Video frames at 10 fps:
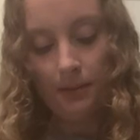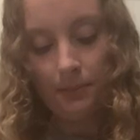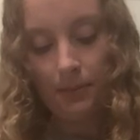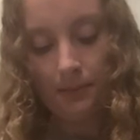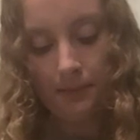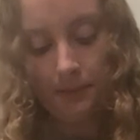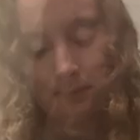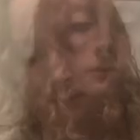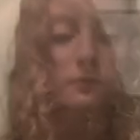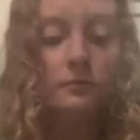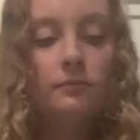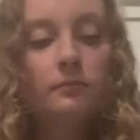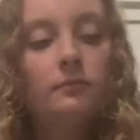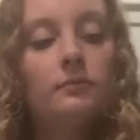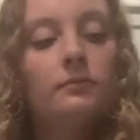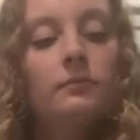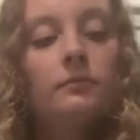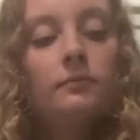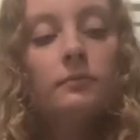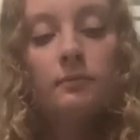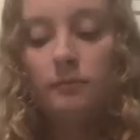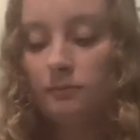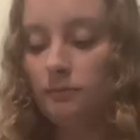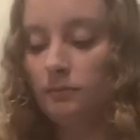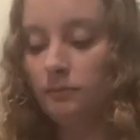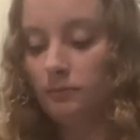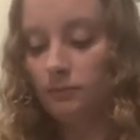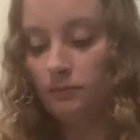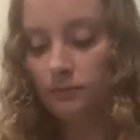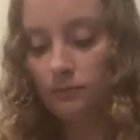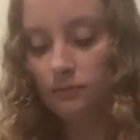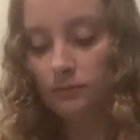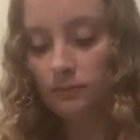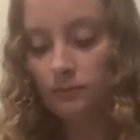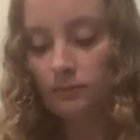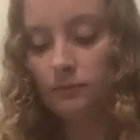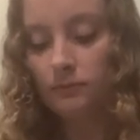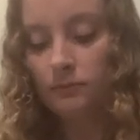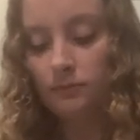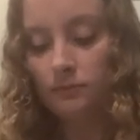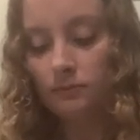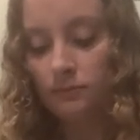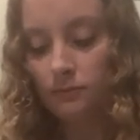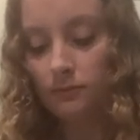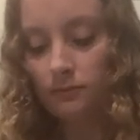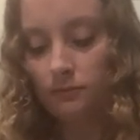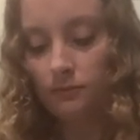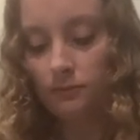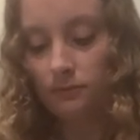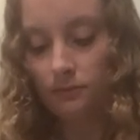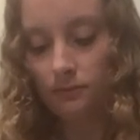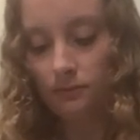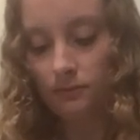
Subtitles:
(silence)